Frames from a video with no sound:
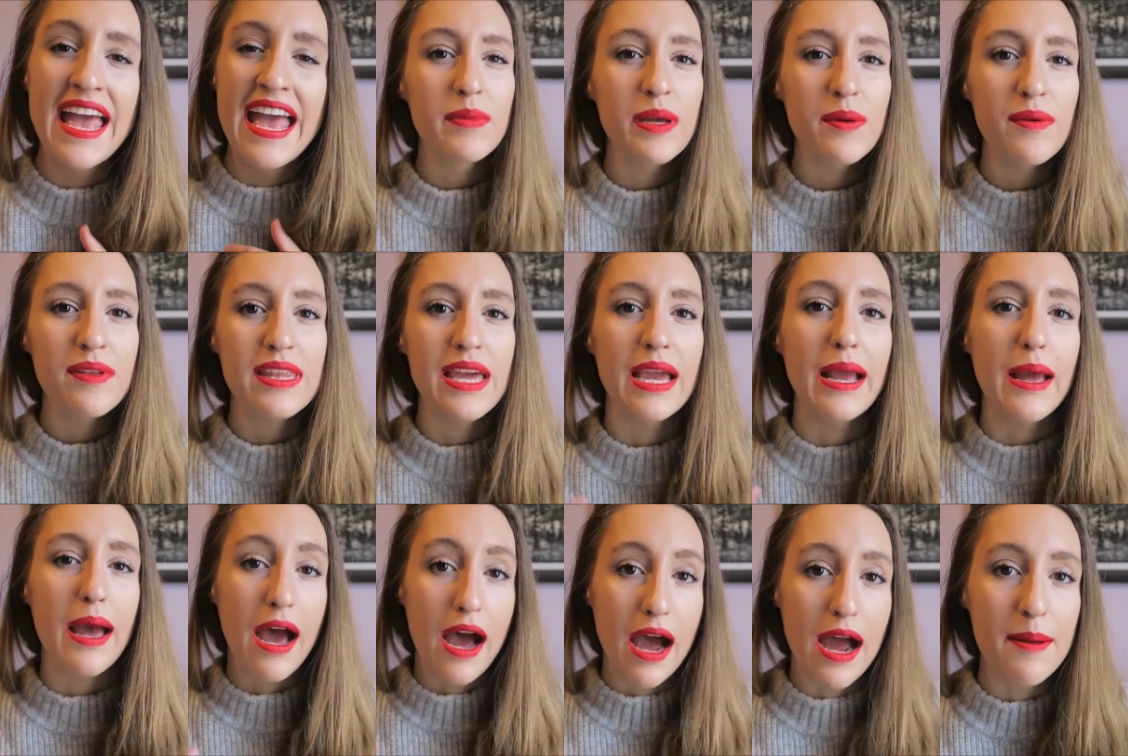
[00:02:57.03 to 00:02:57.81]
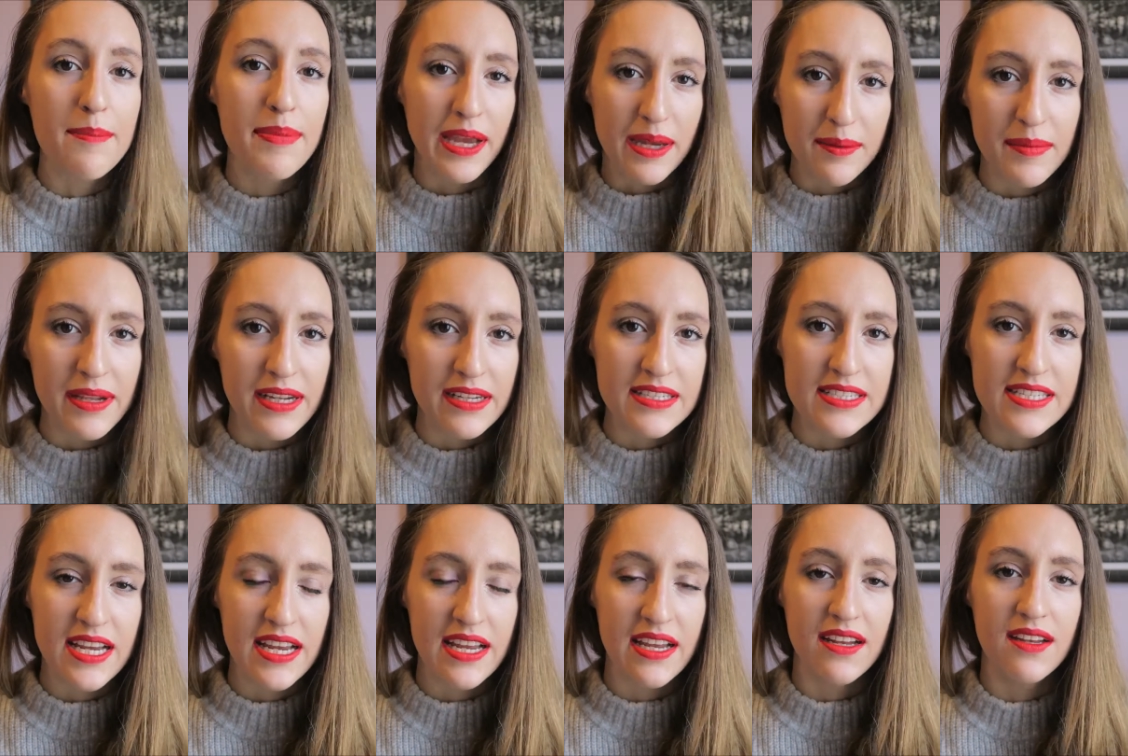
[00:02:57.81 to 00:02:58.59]
Normally with like high
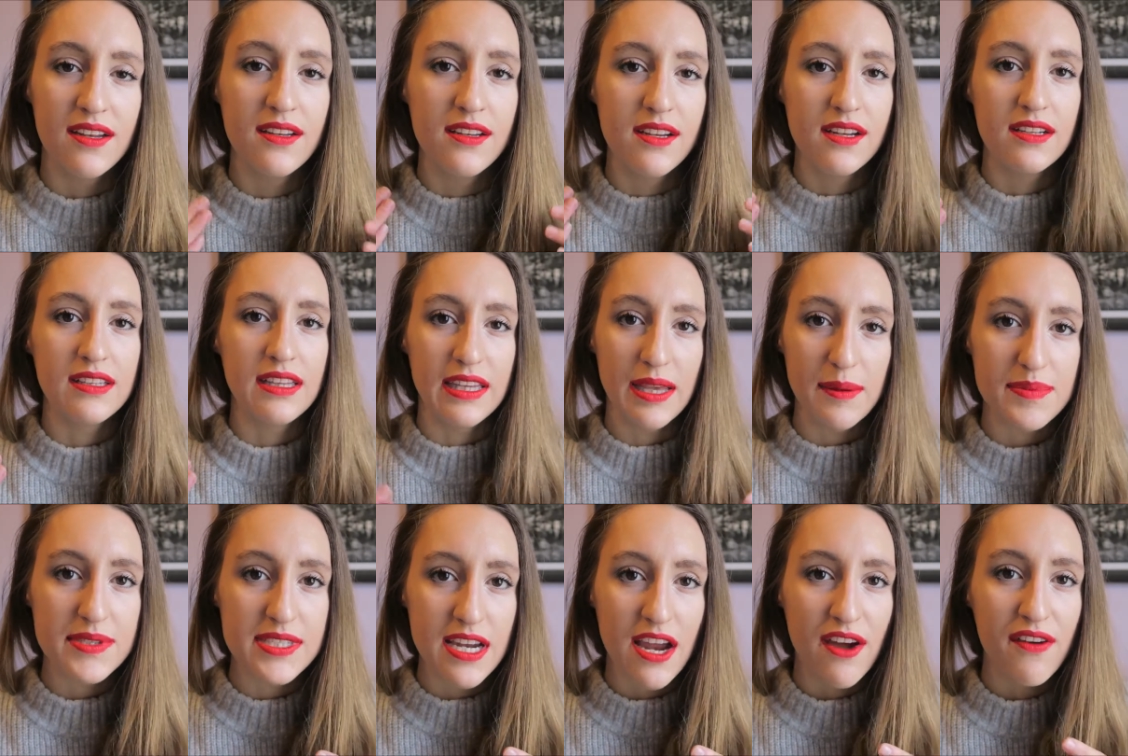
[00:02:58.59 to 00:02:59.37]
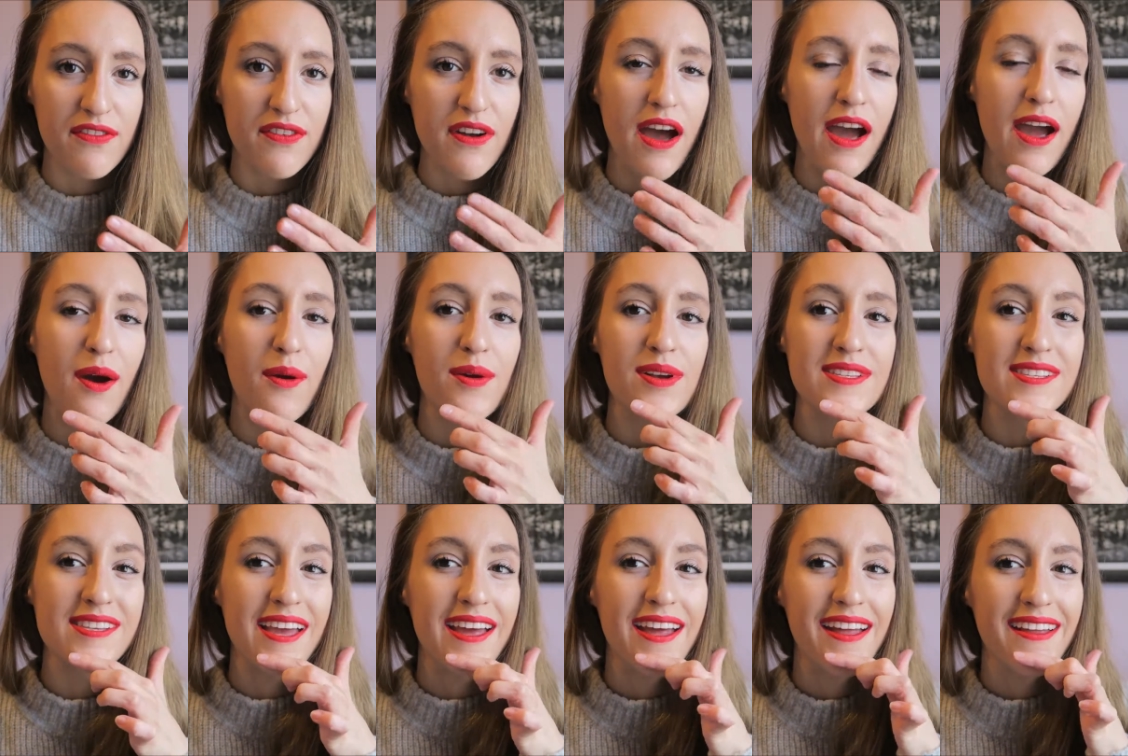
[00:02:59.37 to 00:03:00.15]
pigmented lip stuff, I
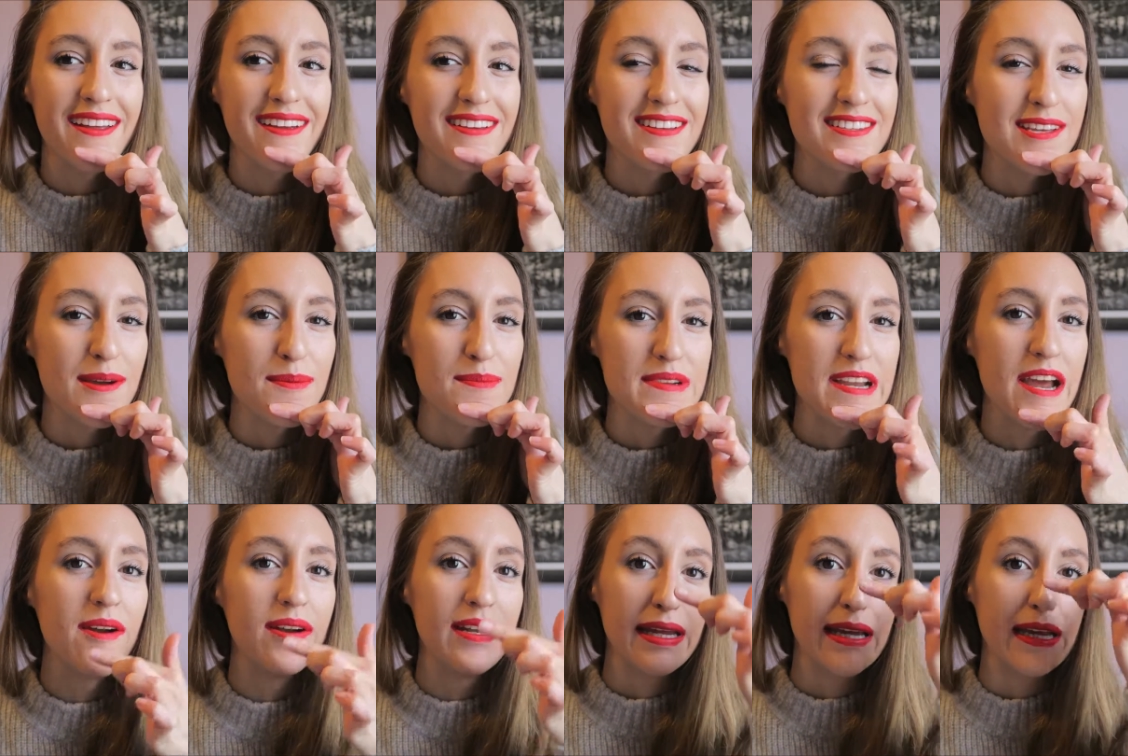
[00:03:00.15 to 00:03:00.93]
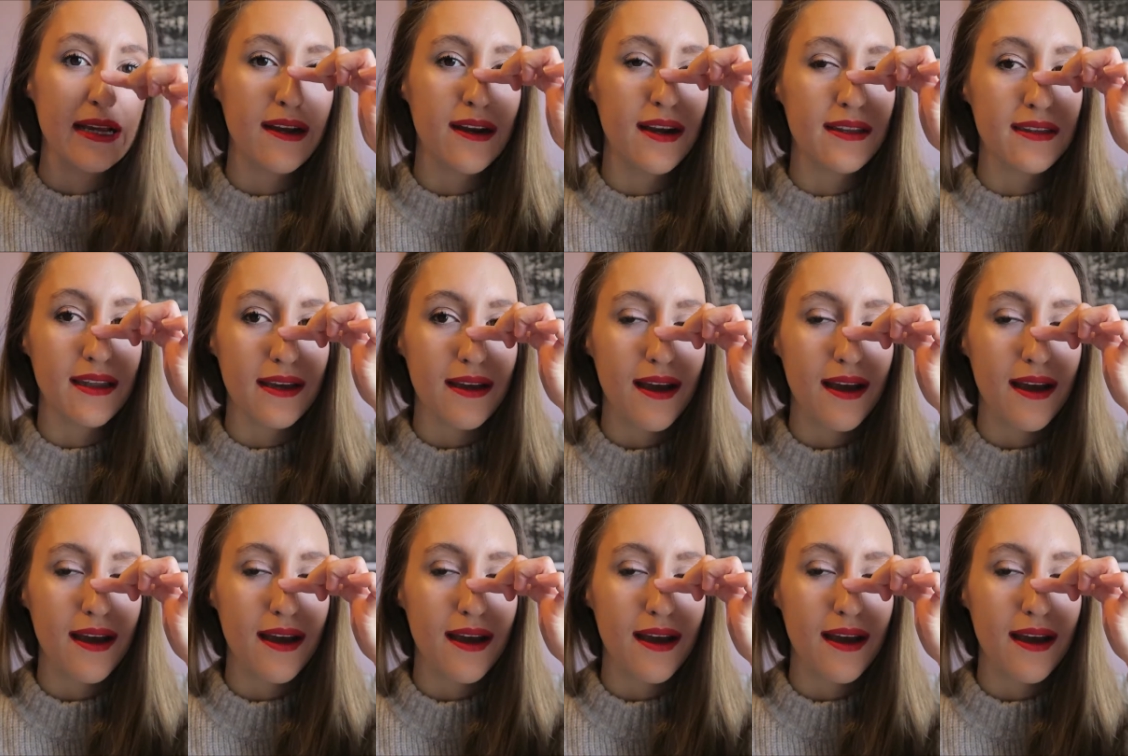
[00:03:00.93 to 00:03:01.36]
always get some down here and